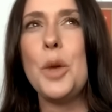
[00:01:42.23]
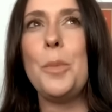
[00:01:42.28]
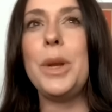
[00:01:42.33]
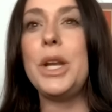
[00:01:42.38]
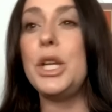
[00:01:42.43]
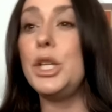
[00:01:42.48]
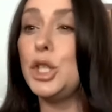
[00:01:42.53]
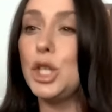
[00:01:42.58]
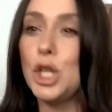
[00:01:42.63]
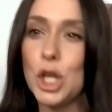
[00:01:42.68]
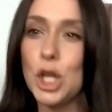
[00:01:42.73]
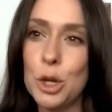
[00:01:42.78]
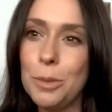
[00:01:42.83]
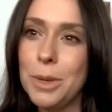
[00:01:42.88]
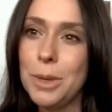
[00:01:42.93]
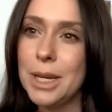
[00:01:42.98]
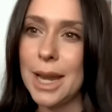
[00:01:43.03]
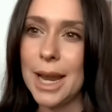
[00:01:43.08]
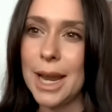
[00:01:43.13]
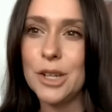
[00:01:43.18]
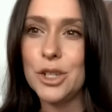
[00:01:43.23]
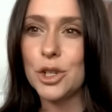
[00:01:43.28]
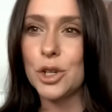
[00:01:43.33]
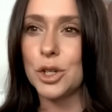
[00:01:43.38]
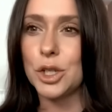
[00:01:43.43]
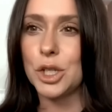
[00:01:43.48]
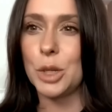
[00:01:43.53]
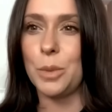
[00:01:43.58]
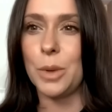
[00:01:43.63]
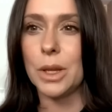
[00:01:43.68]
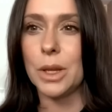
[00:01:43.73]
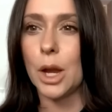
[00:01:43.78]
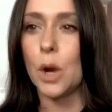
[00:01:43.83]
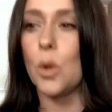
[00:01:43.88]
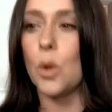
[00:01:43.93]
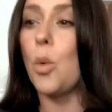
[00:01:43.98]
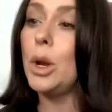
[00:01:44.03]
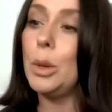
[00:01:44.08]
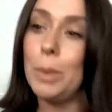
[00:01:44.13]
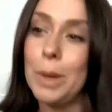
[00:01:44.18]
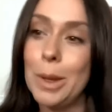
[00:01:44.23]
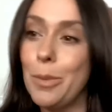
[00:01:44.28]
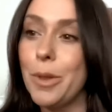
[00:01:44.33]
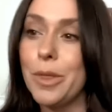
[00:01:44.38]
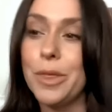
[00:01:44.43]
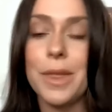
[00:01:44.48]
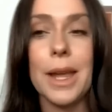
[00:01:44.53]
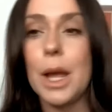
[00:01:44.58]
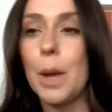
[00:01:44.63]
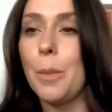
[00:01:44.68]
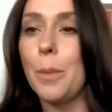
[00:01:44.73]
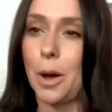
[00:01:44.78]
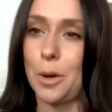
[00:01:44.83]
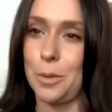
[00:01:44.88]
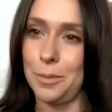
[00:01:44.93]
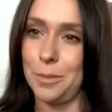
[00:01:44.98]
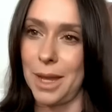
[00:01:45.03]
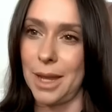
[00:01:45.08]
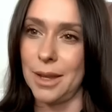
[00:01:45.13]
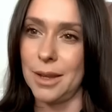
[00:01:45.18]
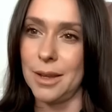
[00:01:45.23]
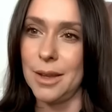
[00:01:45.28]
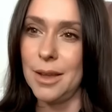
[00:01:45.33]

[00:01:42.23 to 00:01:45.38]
but it's human nature to be like, what do people think about me?